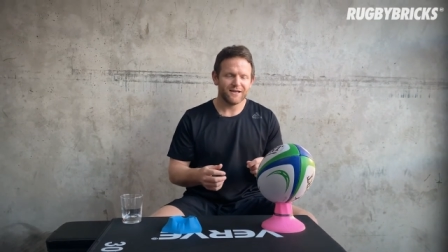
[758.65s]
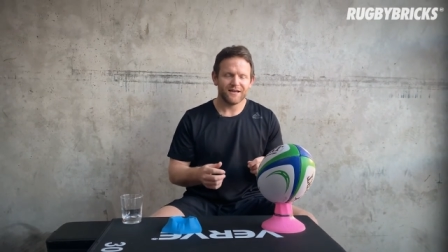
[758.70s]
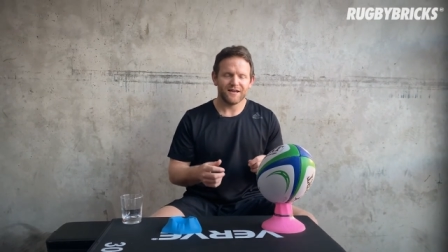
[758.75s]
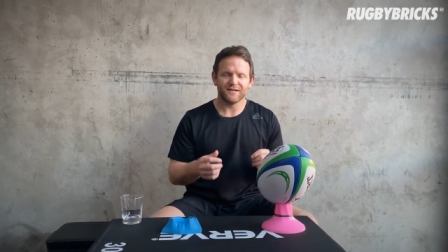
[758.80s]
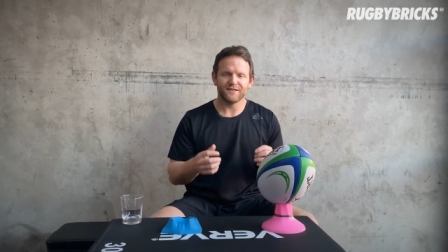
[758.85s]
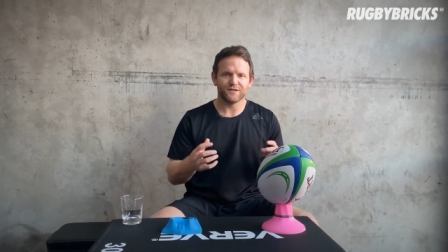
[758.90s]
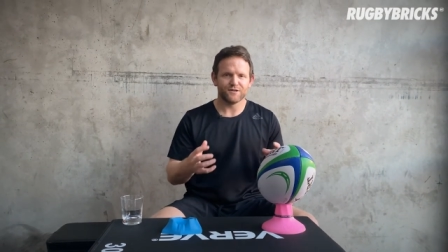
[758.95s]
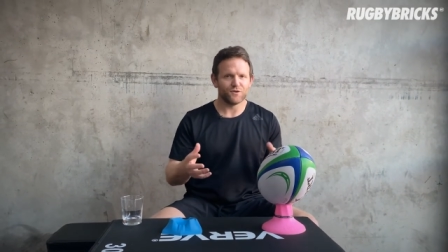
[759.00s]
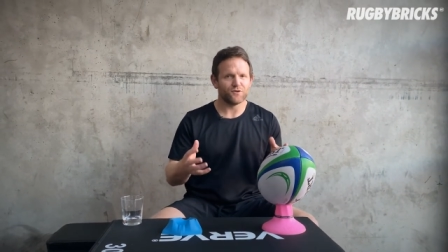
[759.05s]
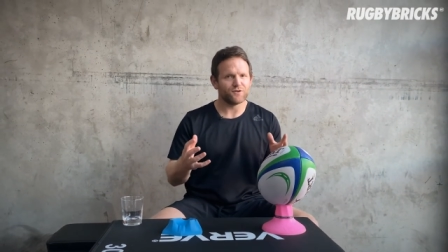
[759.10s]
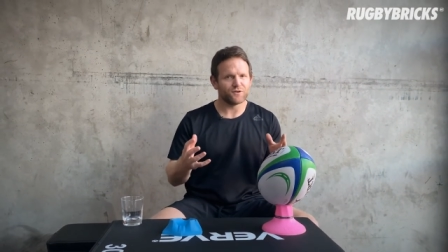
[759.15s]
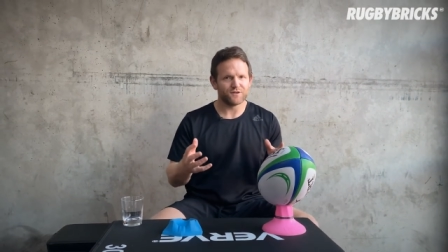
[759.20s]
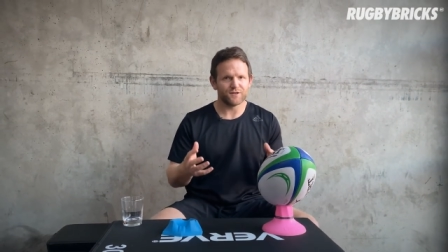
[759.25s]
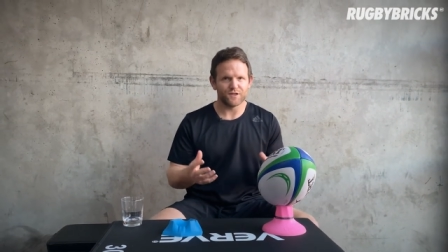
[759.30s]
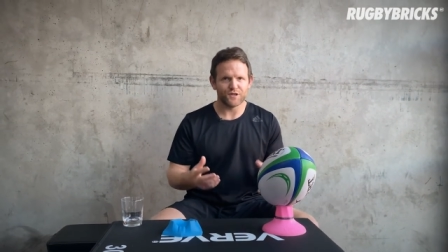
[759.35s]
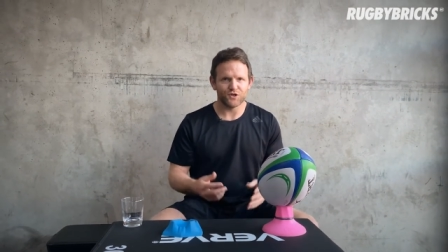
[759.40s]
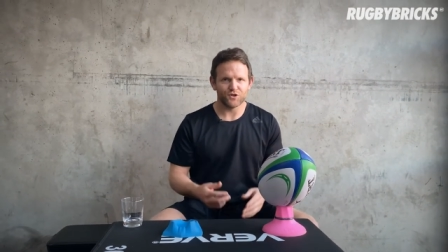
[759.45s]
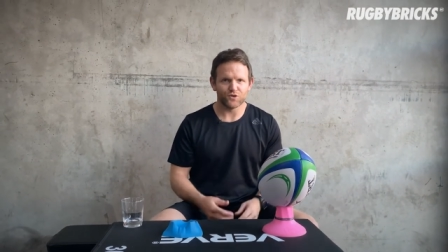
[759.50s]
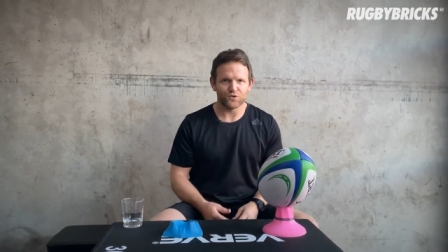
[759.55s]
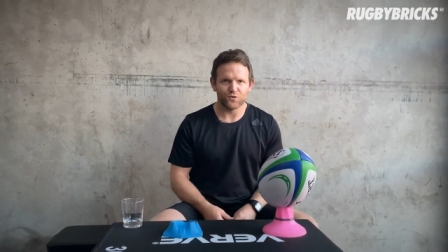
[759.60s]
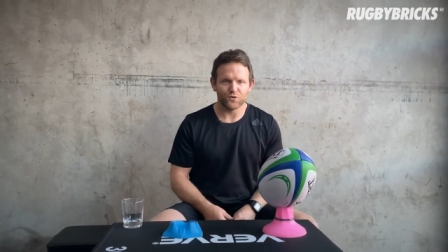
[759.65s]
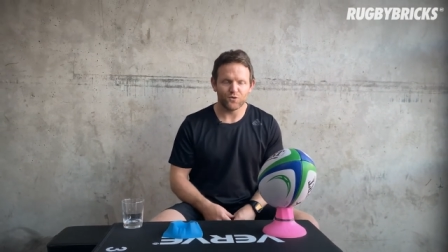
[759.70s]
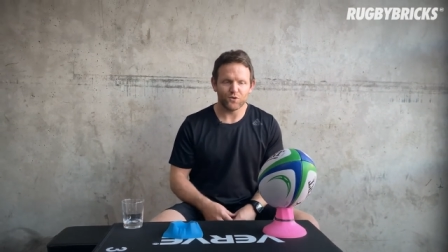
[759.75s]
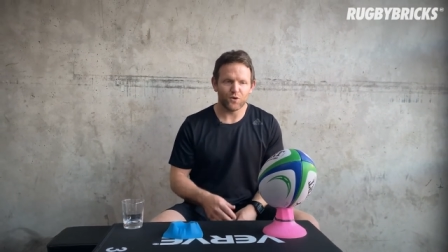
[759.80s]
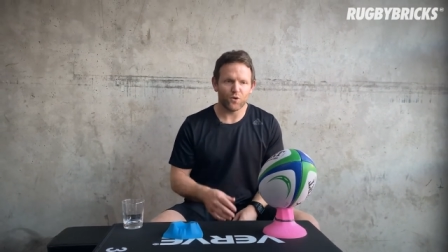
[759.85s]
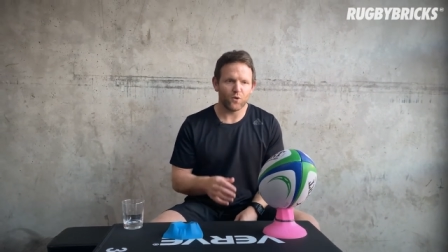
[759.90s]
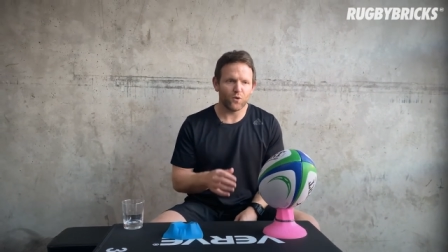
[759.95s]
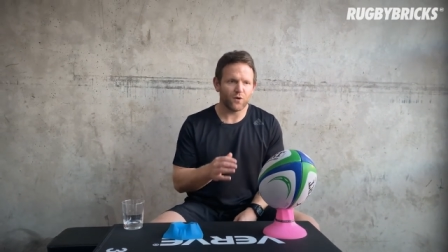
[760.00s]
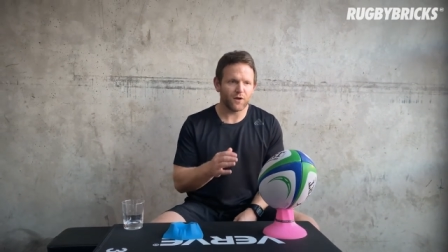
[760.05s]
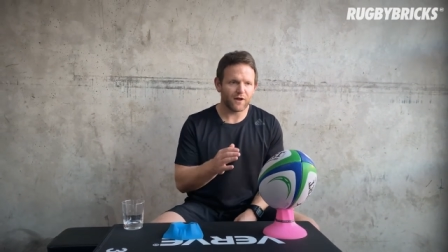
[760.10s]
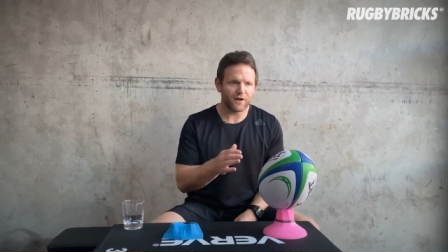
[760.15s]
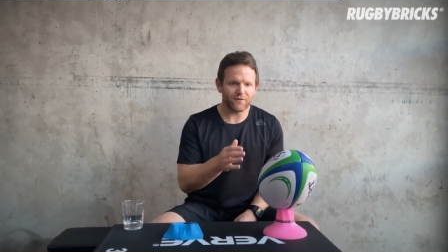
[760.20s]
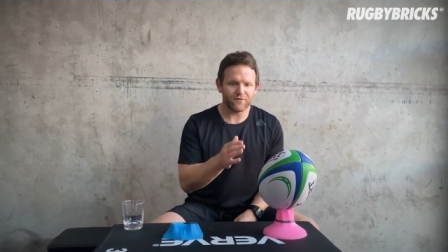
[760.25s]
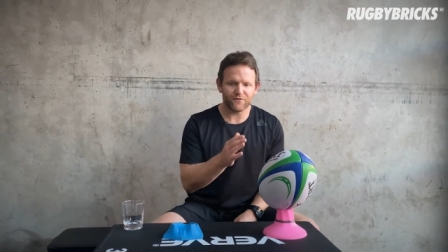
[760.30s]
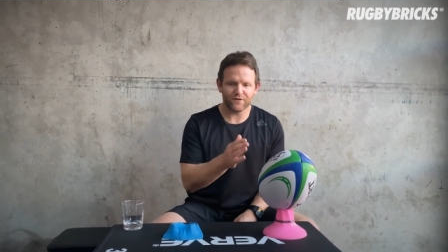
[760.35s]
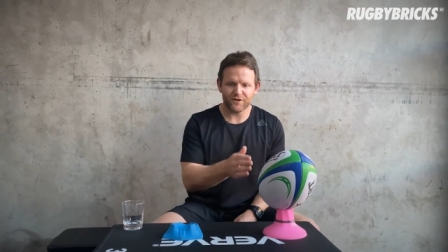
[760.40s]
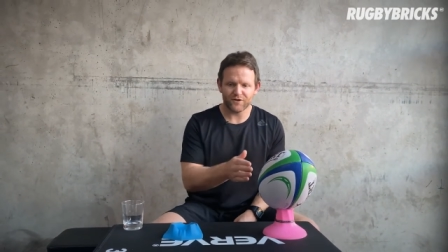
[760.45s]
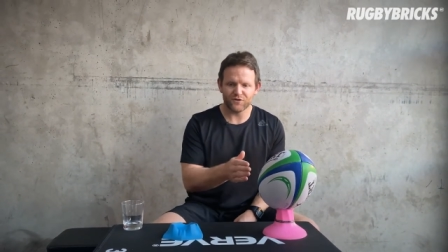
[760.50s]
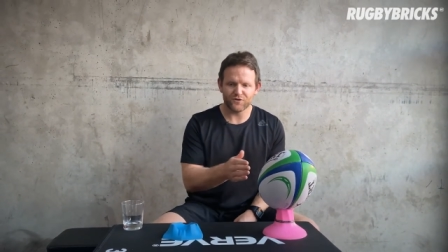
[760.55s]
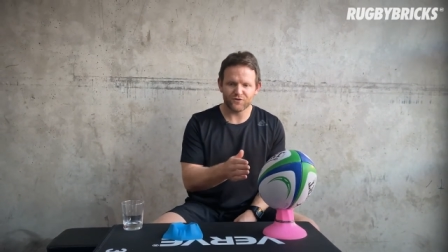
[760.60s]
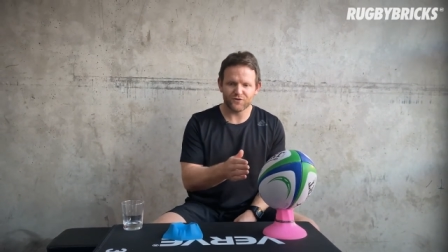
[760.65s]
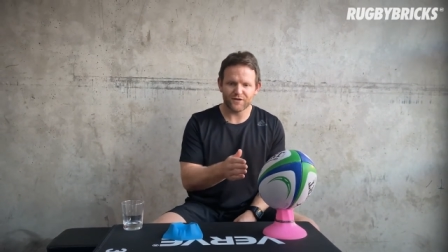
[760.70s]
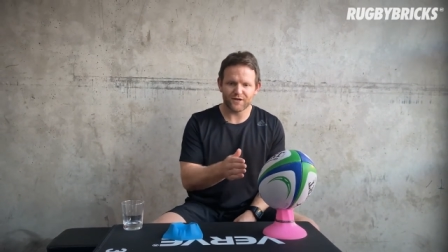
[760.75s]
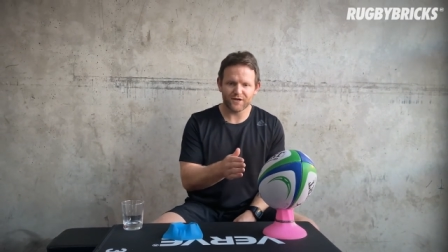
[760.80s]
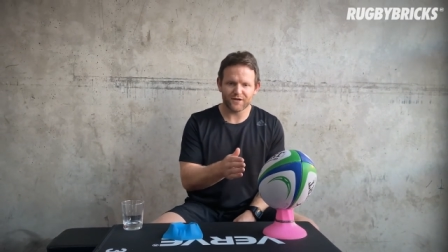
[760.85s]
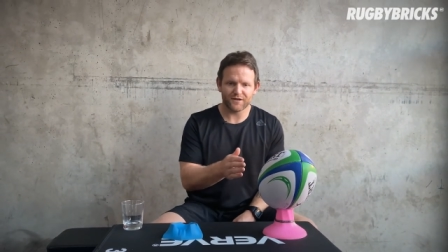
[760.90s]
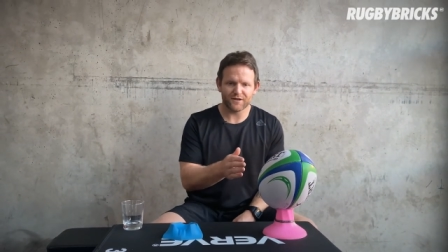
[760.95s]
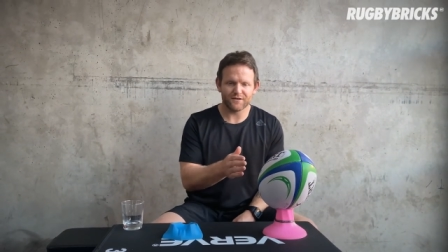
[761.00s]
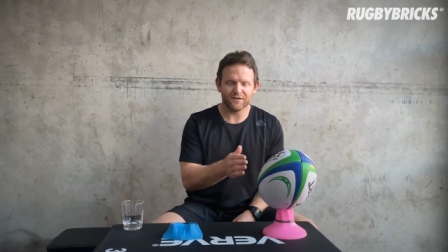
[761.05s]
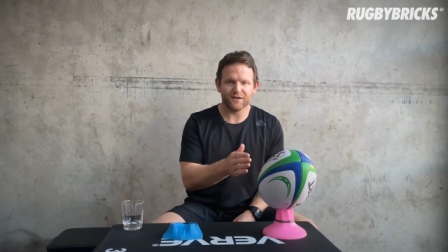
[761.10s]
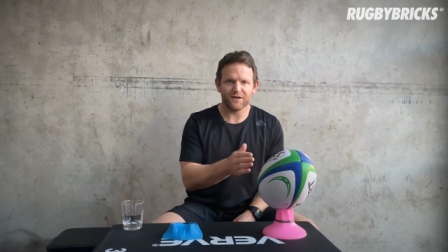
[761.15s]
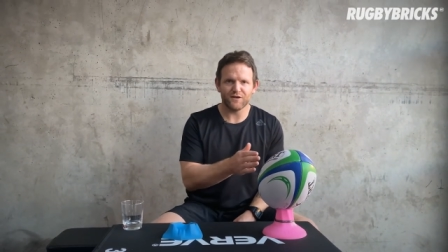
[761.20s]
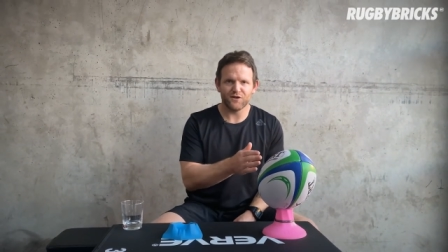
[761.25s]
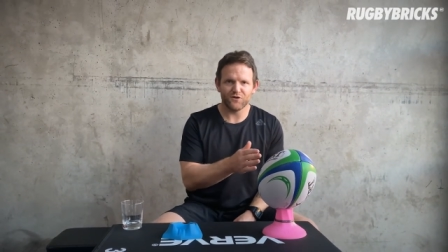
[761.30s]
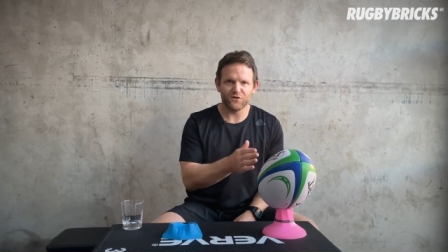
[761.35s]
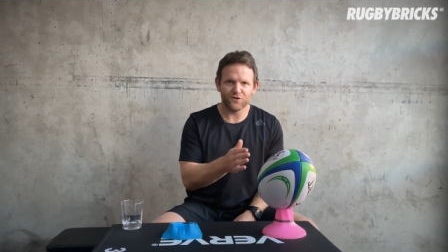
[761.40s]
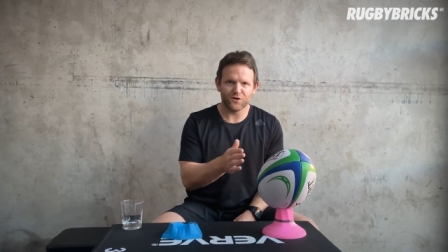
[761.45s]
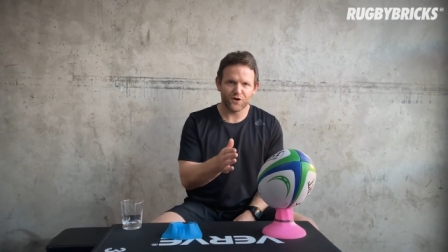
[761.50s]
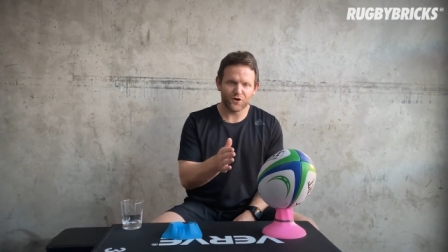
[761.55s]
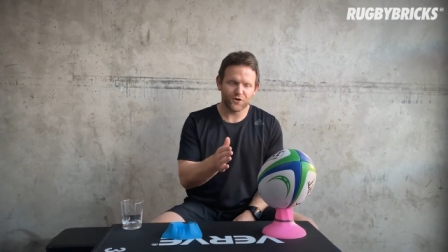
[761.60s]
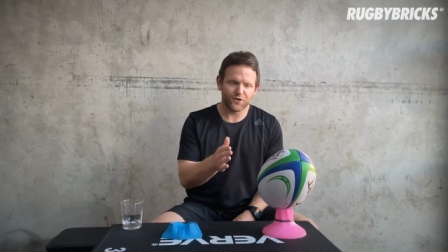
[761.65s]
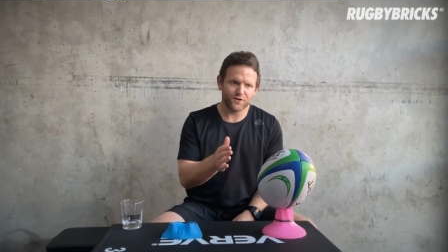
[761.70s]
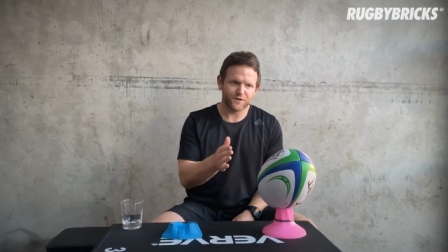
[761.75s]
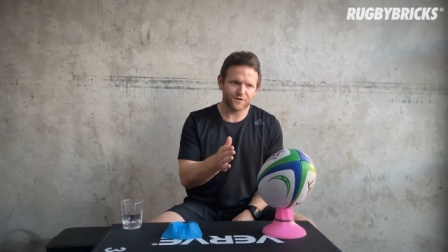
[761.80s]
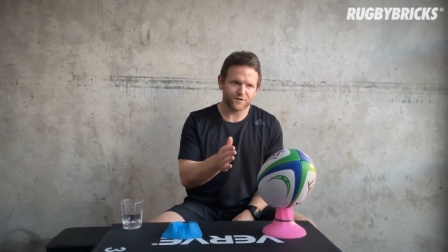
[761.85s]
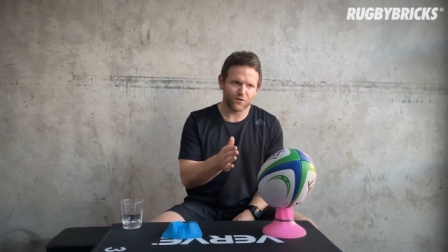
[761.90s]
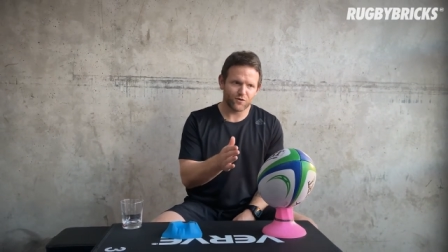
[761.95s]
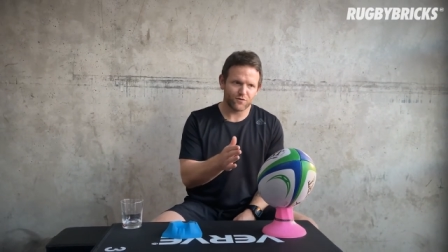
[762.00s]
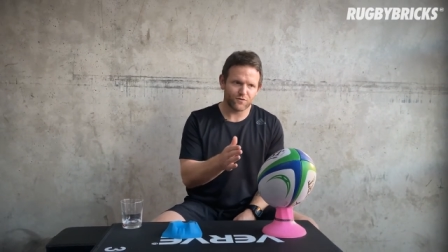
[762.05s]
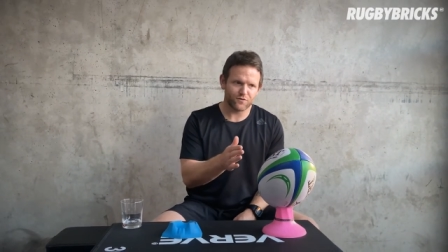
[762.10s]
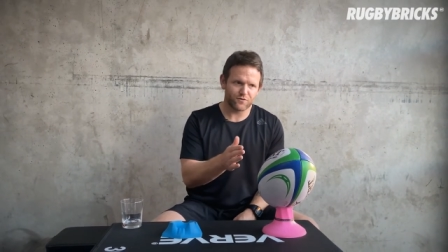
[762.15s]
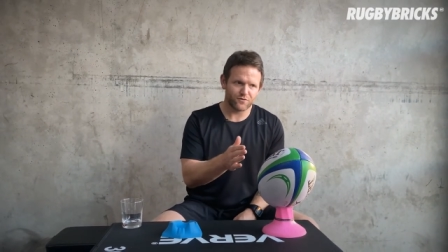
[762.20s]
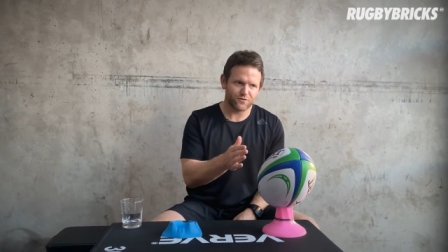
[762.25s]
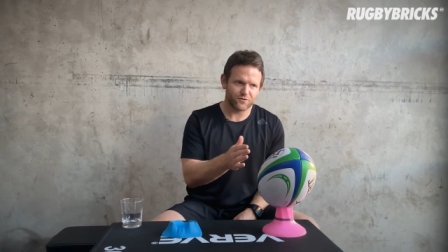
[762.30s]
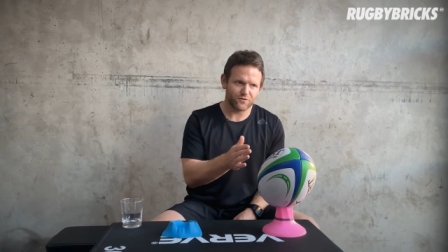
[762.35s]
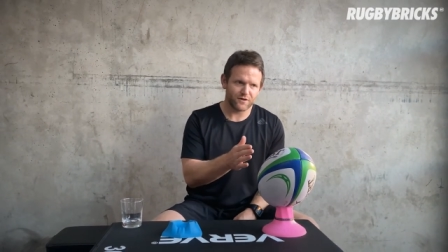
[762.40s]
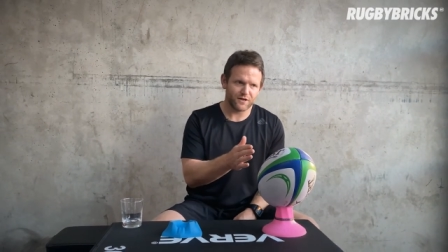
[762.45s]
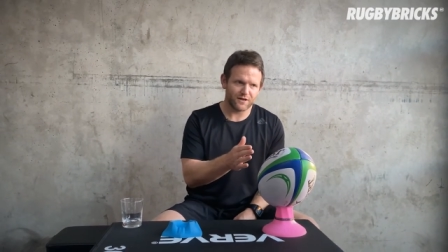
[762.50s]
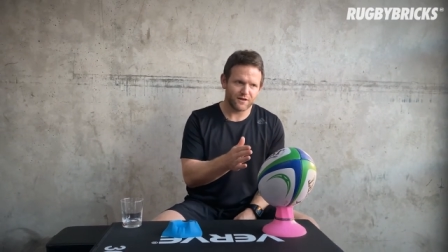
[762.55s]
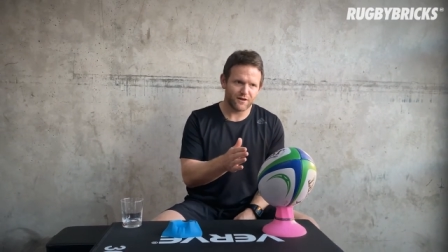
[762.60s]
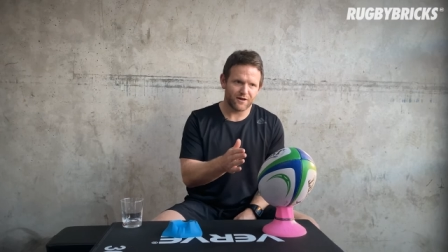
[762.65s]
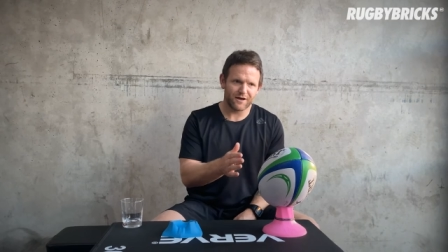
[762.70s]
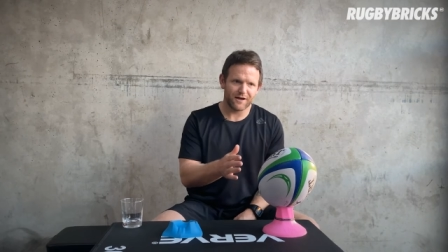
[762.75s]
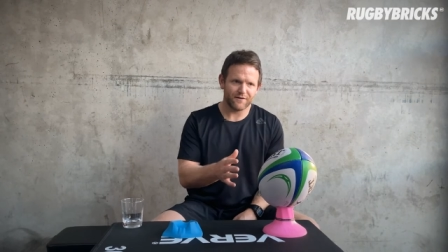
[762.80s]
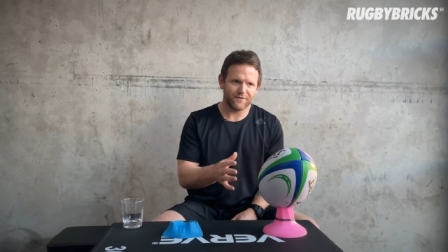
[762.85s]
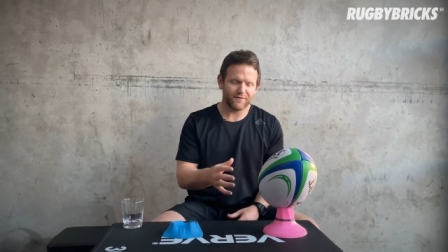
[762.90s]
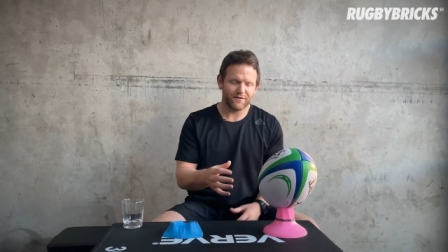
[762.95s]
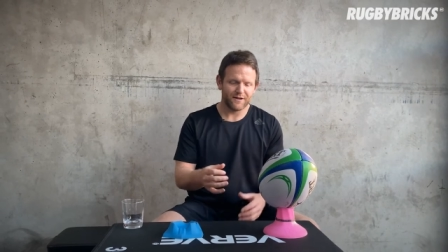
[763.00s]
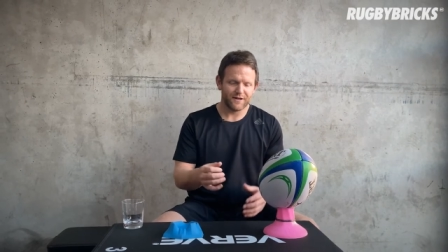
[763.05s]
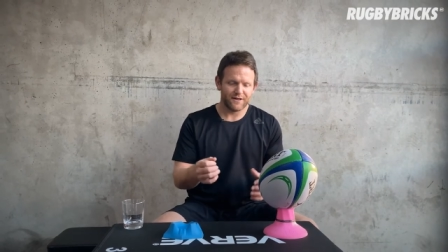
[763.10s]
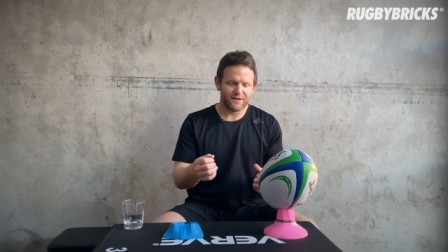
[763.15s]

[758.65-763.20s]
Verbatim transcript: It's not essential. All, every good kicker that you know has gone through their life,